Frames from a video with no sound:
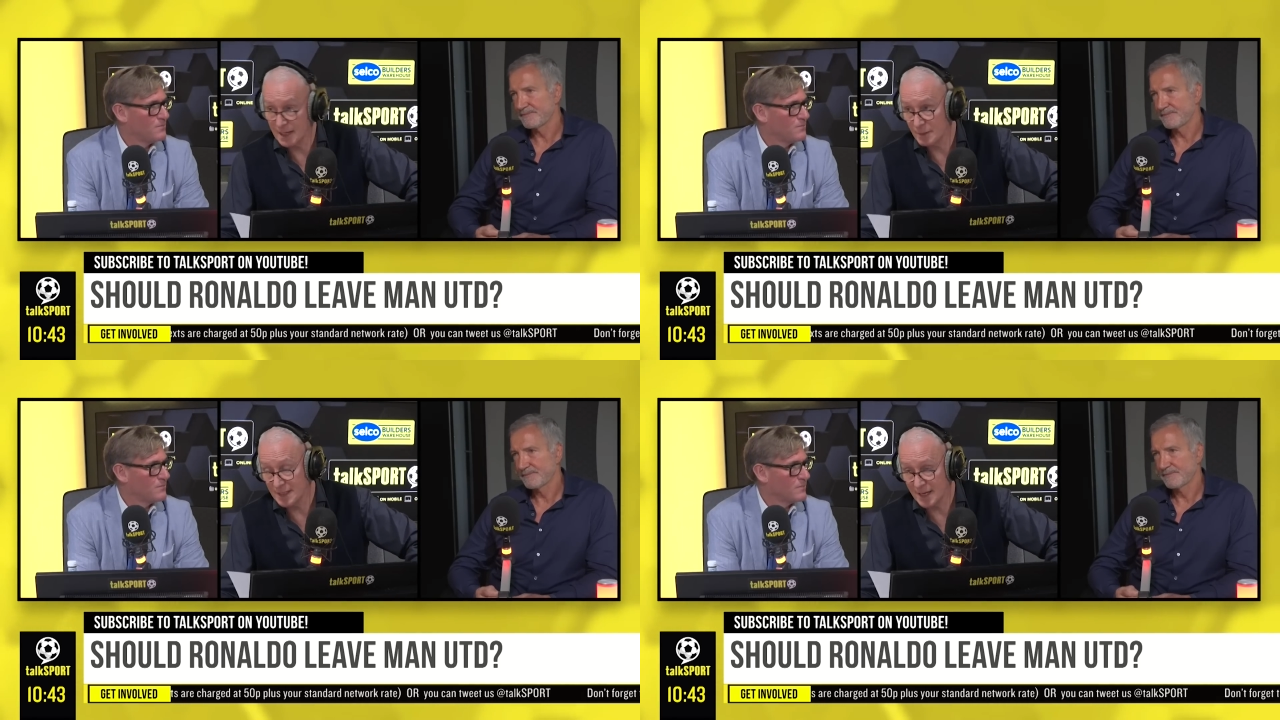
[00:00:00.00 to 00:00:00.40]

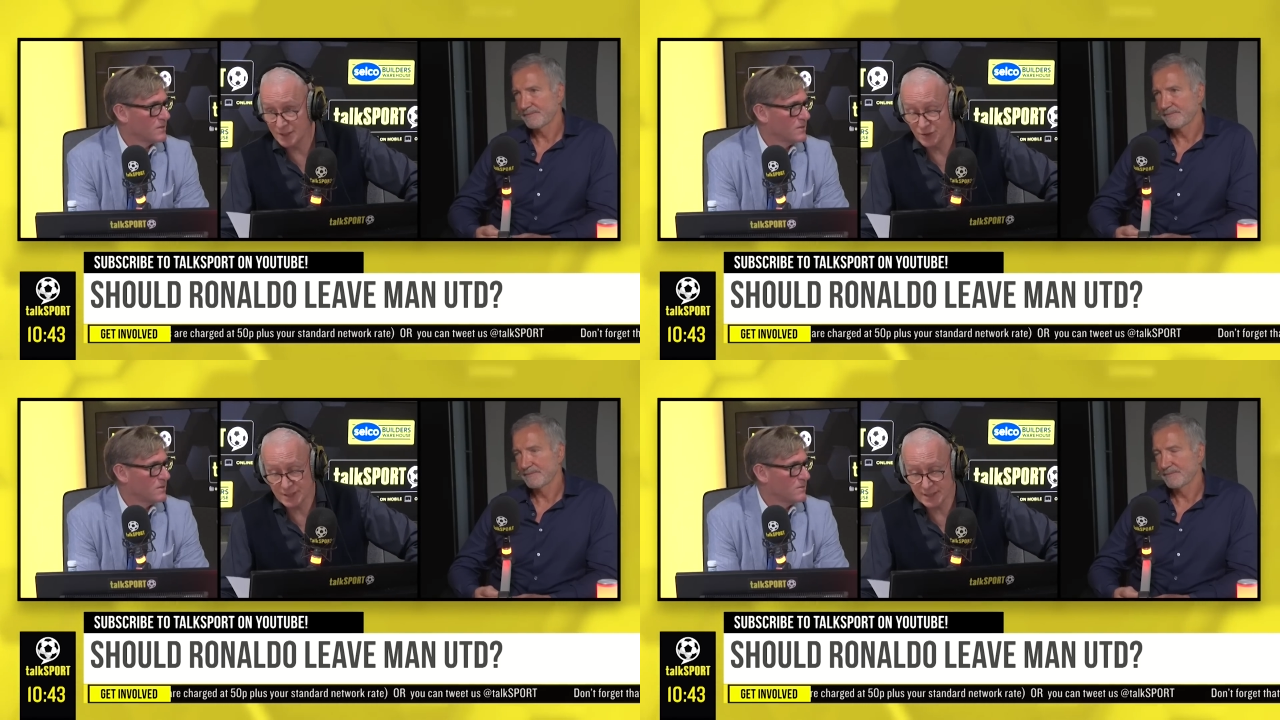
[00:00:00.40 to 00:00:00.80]
Speaker 1: Simon,
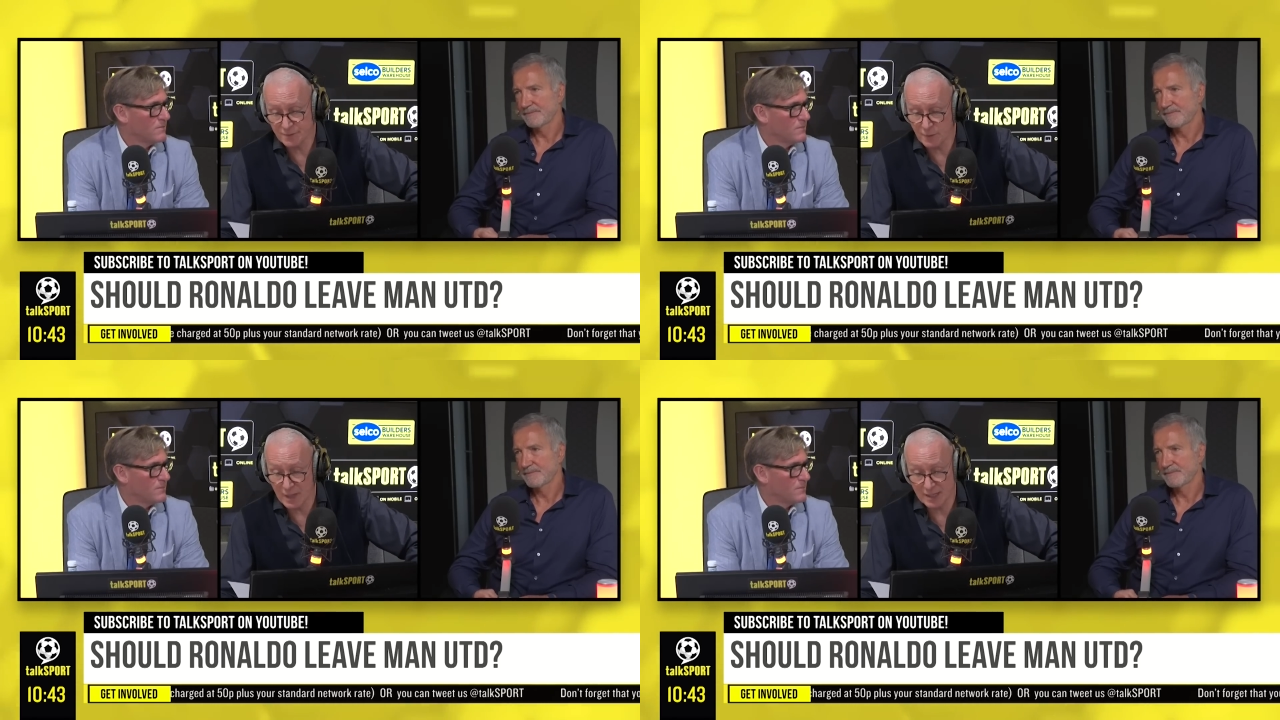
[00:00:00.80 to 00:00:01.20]
yet a new
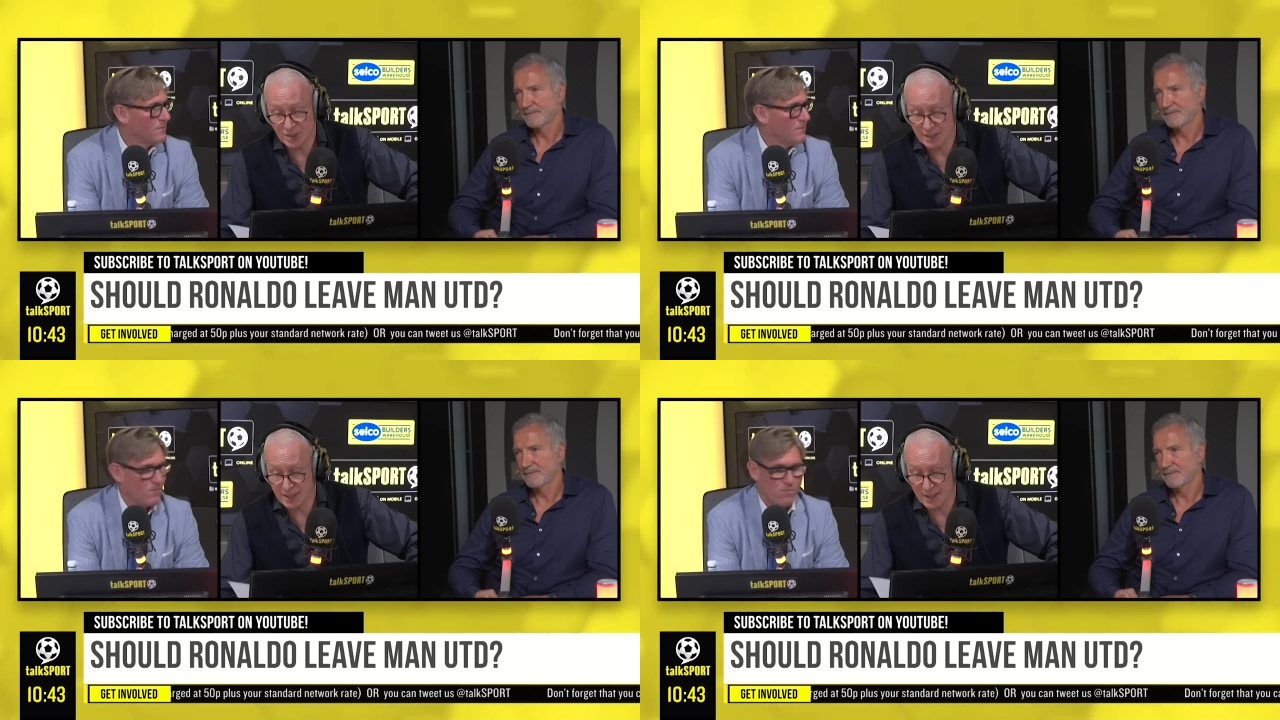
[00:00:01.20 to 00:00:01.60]
season for
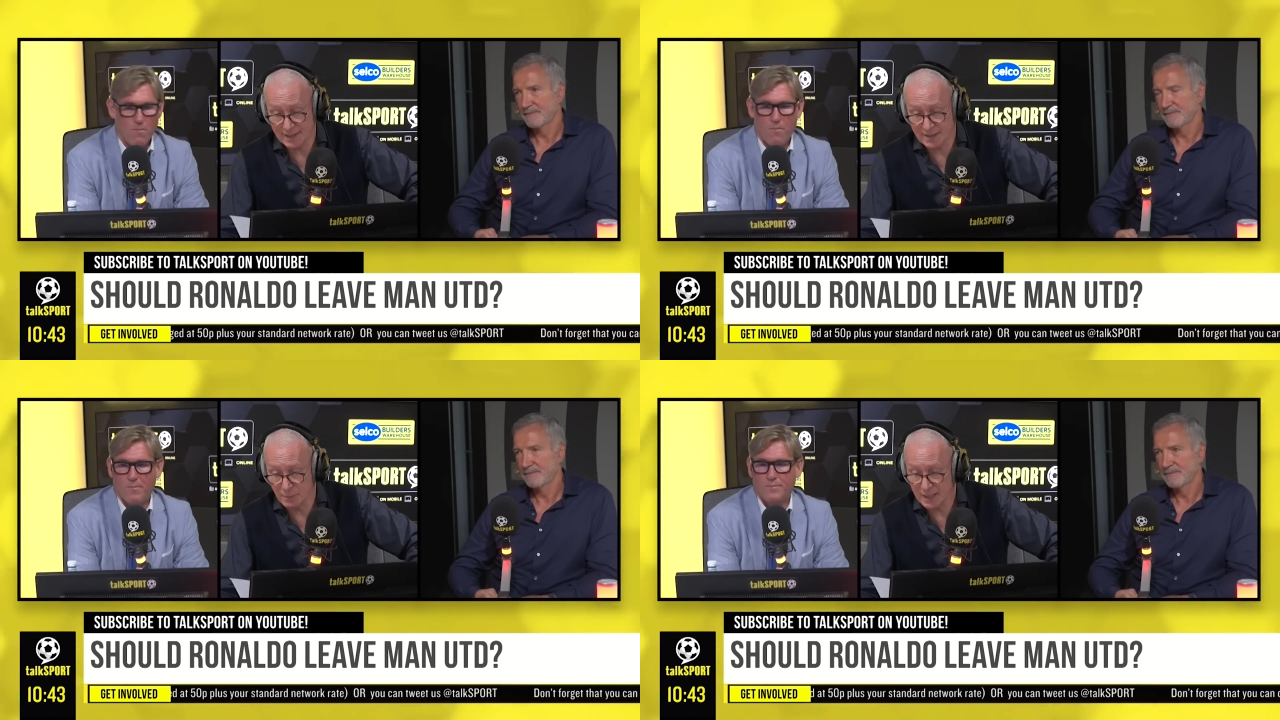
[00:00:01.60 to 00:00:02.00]
Manchester
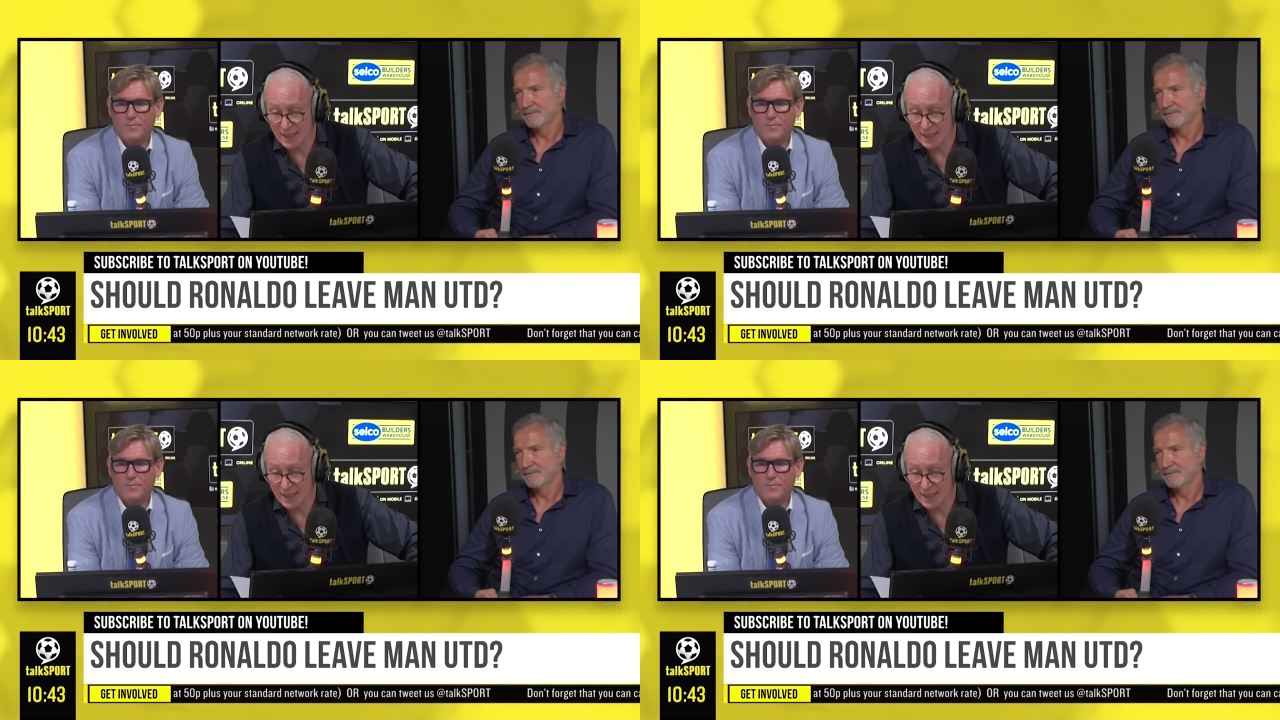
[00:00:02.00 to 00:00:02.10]
United. It